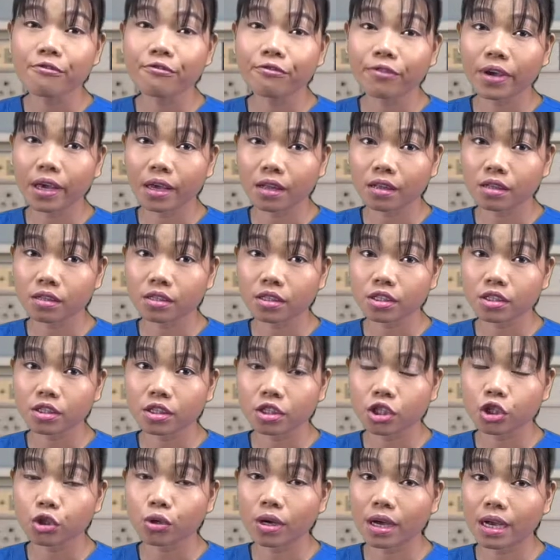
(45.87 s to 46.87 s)
fails
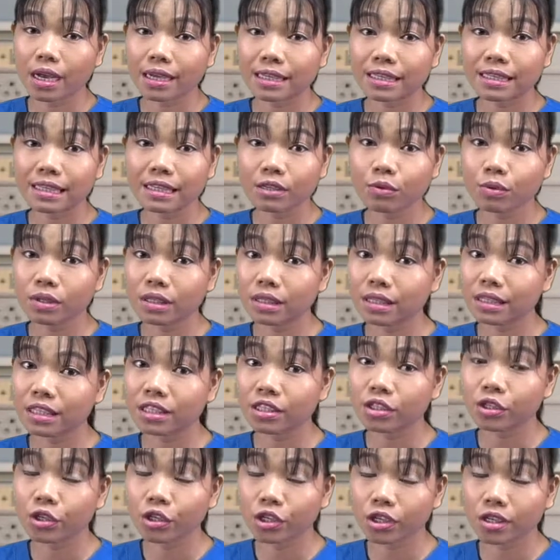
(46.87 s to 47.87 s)
to adequately
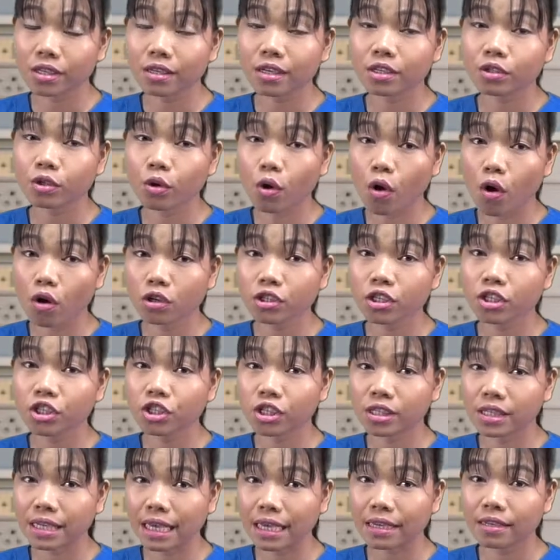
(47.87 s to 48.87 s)
circulate
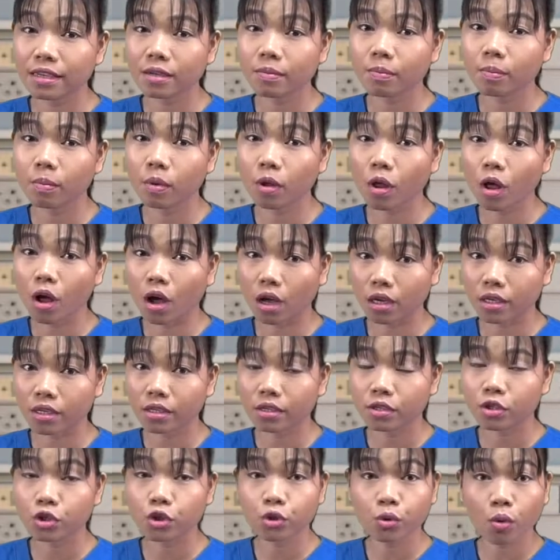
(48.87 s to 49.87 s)
oxygenated blood
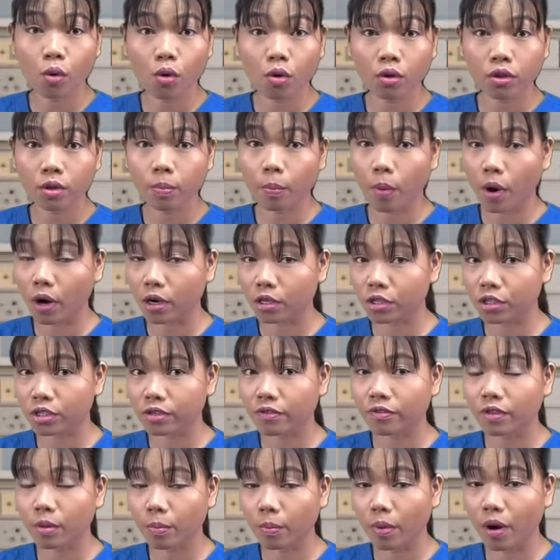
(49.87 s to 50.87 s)
to all the parts
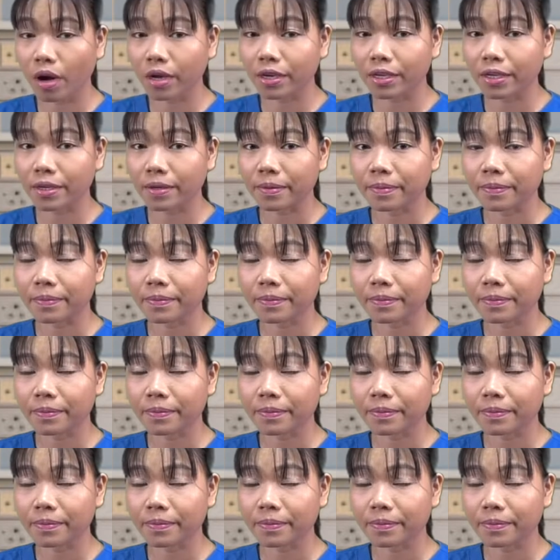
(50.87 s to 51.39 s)
of the body.